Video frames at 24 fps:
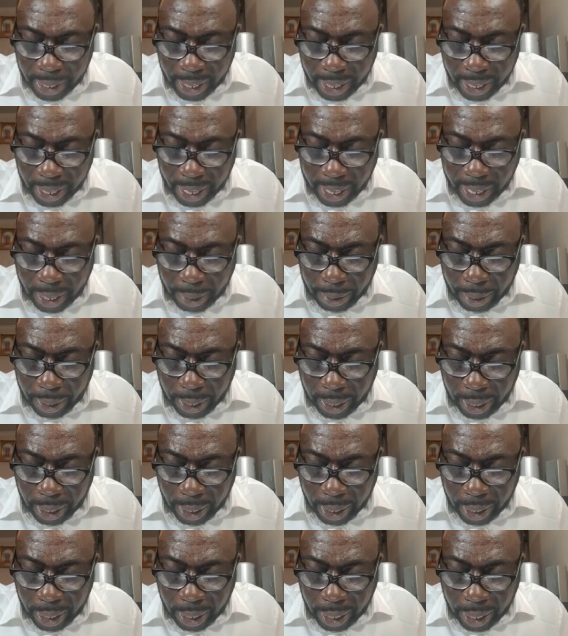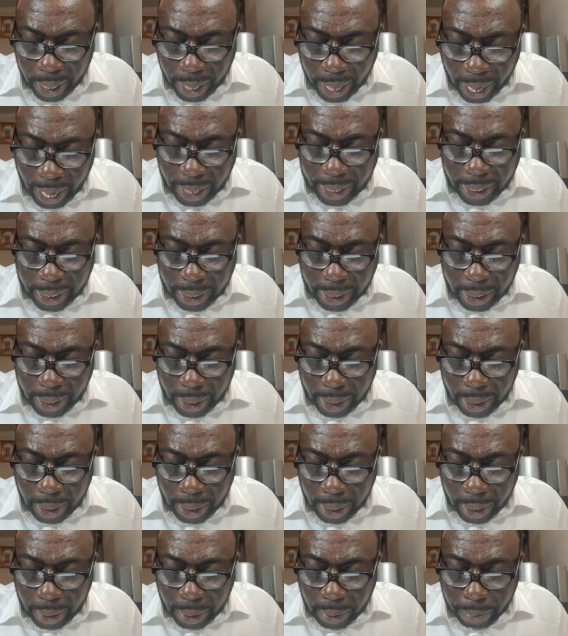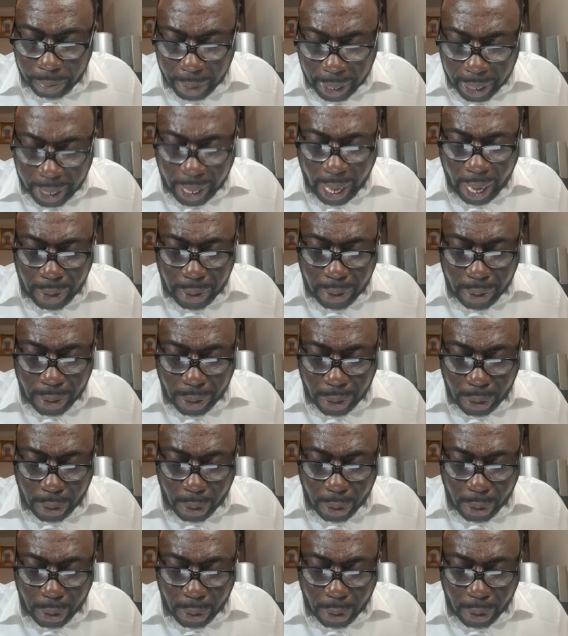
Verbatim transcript: And he had begun